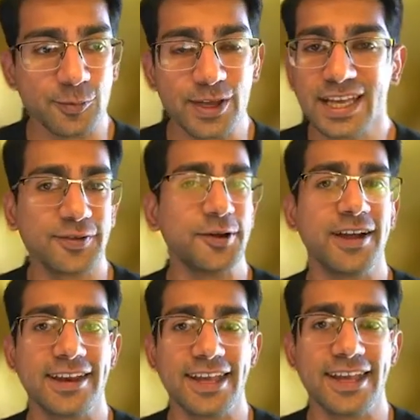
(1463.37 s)
We have no
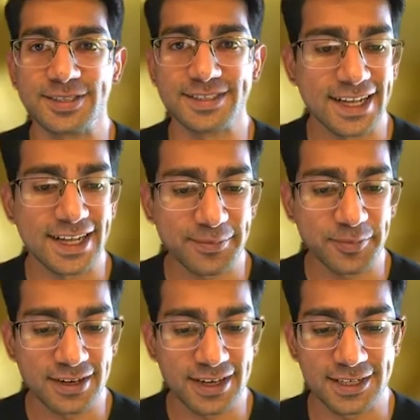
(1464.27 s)
idea what's going to
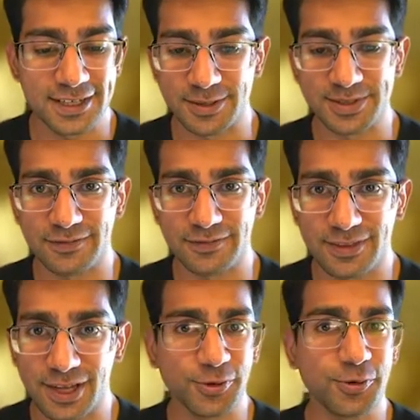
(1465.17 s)
happen in terms of
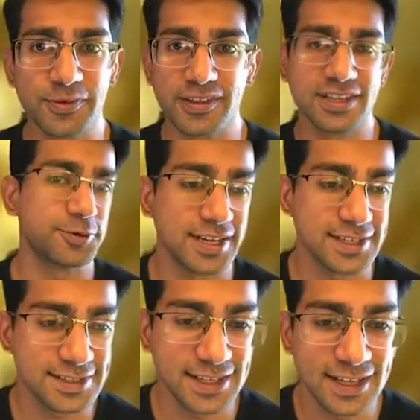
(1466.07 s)
the cool things that we're going
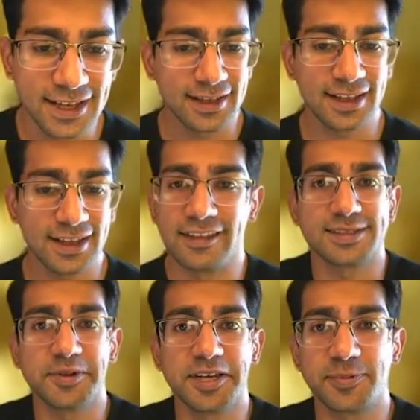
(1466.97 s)
to see, and that's
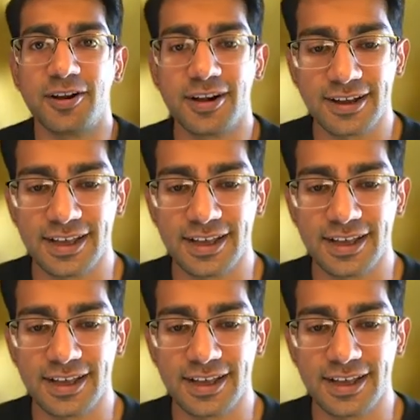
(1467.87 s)
the best part.